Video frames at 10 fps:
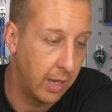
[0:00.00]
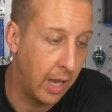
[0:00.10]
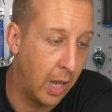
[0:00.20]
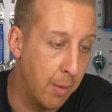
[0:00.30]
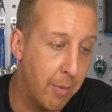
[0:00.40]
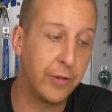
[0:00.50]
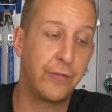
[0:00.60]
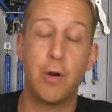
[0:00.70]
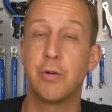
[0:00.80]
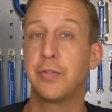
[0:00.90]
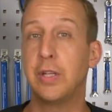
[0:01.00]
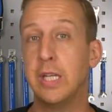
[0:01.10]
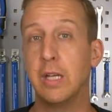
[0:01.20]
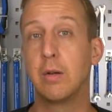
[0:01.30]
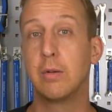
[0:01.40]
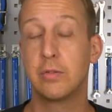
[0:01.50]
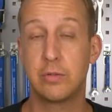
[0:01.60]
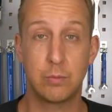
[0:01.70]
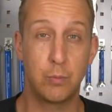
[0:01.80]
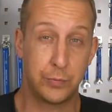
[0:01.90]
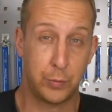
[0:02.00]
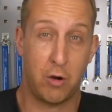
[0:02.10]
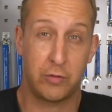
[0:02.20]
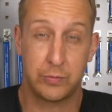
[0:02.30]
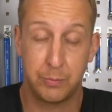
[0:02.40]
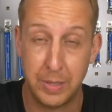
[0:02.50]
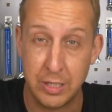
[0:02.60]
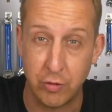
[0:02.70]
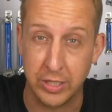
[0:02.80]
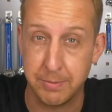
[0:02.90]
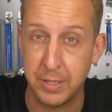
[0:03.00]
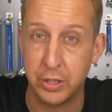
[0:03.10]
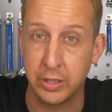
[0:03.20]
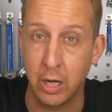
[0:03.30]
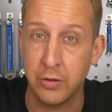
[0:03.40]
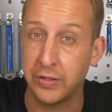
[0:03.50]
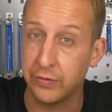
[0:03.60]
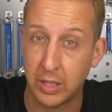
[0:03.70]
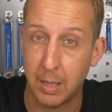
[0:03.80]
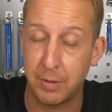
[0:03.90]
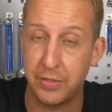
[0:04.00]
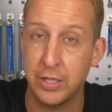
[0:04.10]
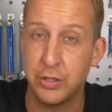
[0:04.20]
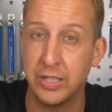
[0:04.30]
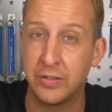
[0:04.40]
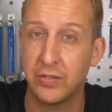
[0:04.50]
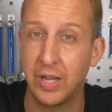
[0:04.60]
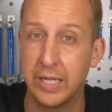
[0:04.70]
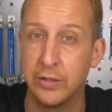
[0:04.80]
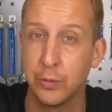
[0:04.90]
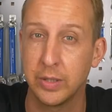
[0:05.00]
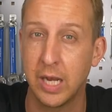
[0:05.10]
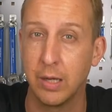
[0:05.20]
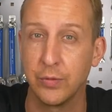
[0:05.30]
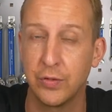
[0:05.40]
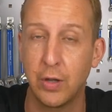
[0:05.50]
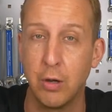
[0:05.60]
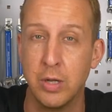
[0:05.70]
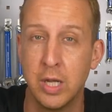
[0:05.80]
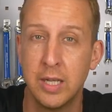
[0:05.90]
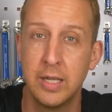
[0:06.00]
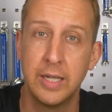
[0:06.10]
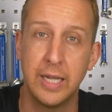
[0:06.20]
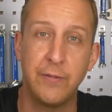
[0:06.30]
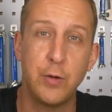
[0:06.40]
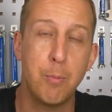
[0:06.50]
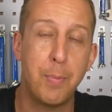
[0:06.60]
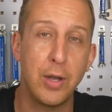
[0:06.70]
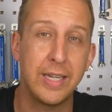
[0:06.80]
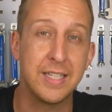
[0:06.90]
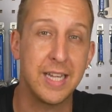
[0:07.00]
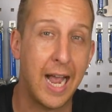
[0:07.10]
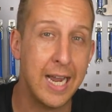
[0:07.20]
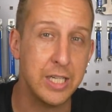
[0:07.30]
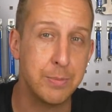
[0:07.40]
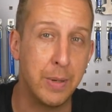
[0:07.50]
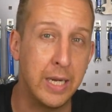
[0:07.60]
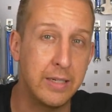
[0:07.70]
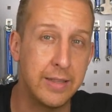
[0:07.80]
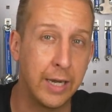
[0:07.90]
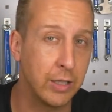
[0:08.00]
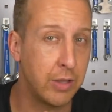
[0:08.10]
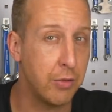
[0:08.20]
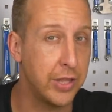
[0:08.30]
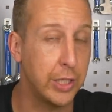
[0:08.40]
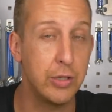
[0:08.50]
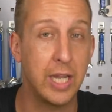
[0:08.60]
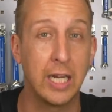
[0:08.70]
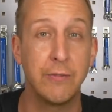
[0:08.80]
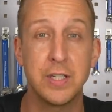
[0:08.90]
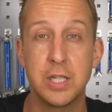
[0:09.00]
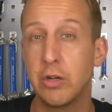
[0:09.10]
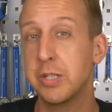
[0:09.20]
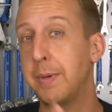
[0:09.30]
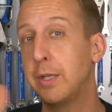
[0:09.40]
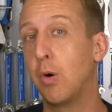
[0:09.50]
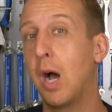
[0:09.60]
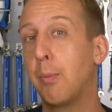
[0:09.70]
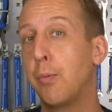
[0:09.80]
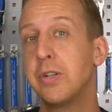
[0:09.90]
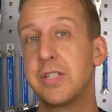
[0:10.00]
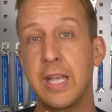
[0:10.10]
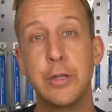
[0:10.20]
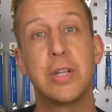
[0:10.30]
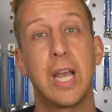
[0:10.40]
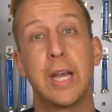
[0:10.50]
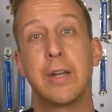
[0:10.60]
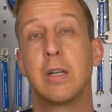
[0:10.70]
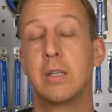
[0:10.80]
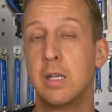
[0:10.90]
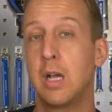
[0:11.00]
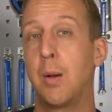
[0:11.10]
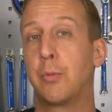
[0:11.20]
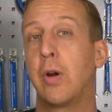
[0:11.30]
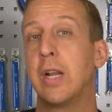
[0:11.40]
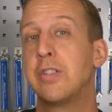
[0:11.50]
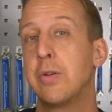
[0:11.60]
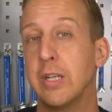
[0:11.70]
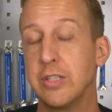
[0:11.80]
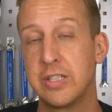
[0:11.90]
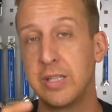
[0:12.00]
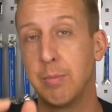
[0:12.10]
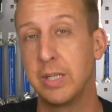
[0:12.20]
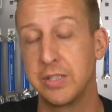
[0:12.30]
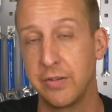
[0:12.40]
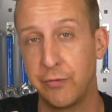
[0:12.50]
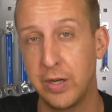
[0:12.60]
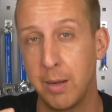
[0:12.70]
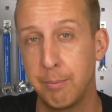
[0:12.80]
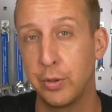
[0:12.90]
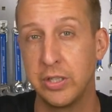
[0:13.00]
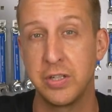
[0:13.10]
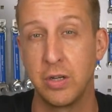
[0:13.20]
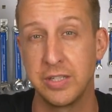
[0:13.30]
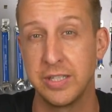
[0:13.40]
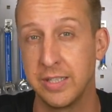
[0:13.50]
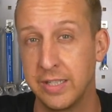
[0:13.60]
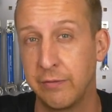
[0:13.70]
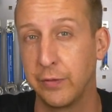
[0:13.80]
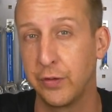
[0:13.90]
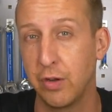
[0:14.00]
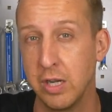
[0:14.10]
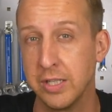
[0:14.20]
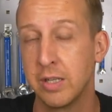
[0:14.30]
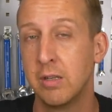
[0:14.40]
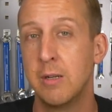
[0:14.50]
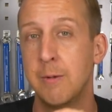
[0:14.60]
Um, as far as the 12-speed transmission goes, there's a couple of things you need to take into account. So if your bike is 8 speed, then I don't think you can. If it's 9 speed or upwards, then you can upgrade to it just simply because the free hub body size is a different size.